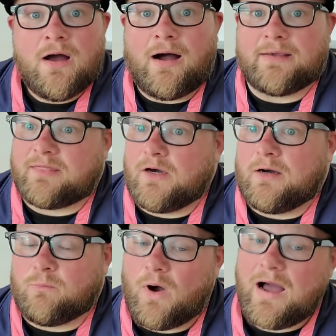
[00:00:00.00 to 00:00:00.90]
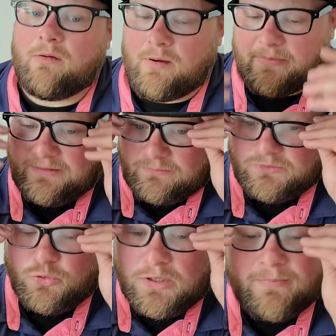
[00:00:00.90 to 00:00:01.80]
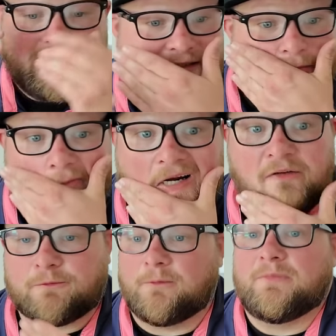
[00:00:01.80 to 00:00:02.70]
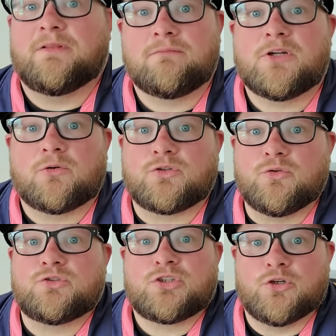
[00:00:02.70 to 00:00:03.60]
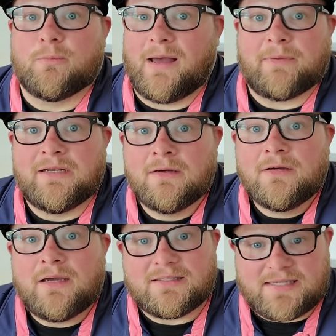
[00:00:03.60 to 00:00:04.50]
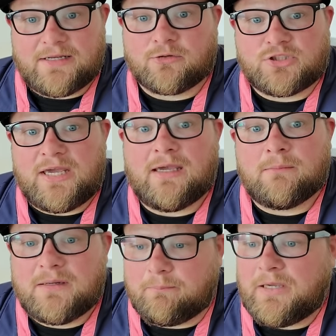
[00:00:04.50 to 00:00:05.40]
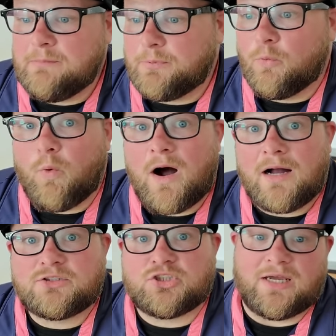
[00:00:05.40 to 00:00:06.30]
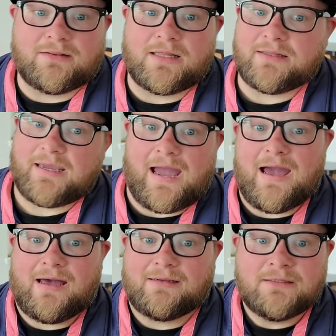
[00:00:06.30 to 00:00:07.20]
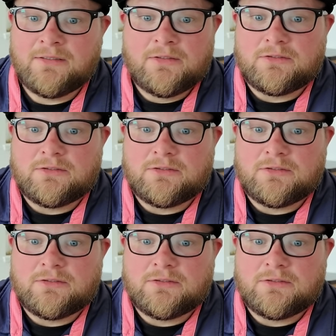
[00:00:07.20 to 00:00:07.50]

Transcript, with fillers: i thought wow i mean you can make some money from you know youtube i mean it's entertainment people watch and then they add